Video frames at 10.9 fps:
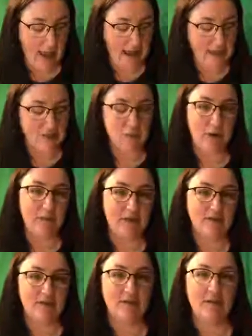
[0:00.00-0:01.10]
And I just want to
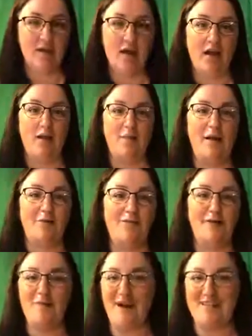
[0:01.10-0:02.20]
mention, my
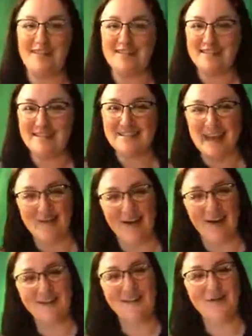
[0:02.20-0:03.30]
friend Molly is in the chat
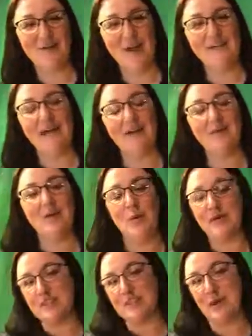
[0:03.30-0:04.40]
box. So if you guys have any
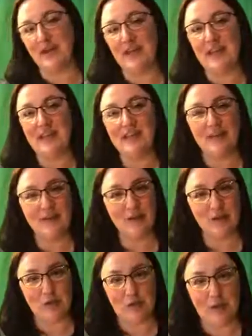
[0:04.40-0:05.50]
questions about anything that
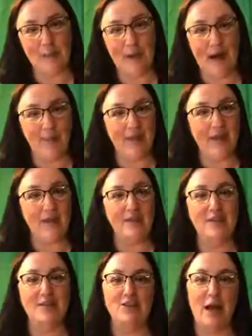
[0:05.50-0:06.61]
you're doing, pop that
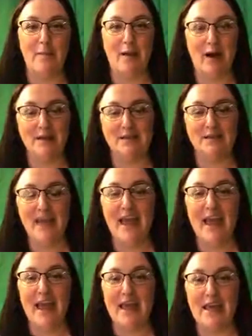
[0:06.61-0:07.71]
in the chat box,
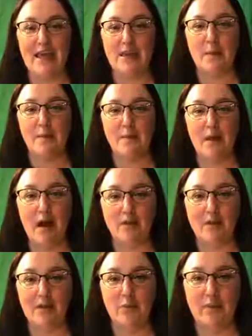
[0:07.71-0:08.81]
and
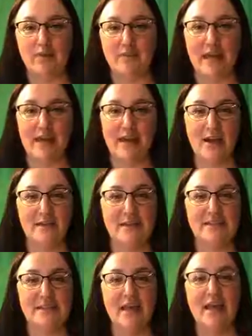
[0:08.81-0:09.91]
Molly will take care of
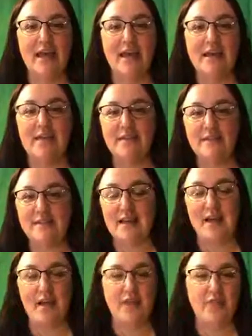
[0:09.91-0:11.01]
us. Give us
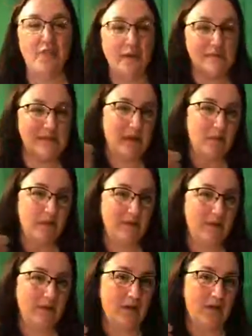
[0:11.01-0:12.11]
a thumbs up
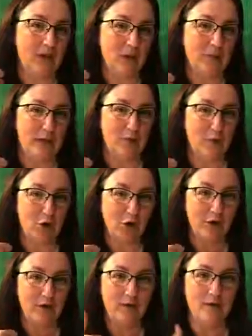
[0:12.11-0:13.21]
if you can hear me and we're
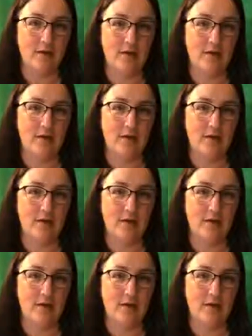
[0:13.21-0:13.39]
good.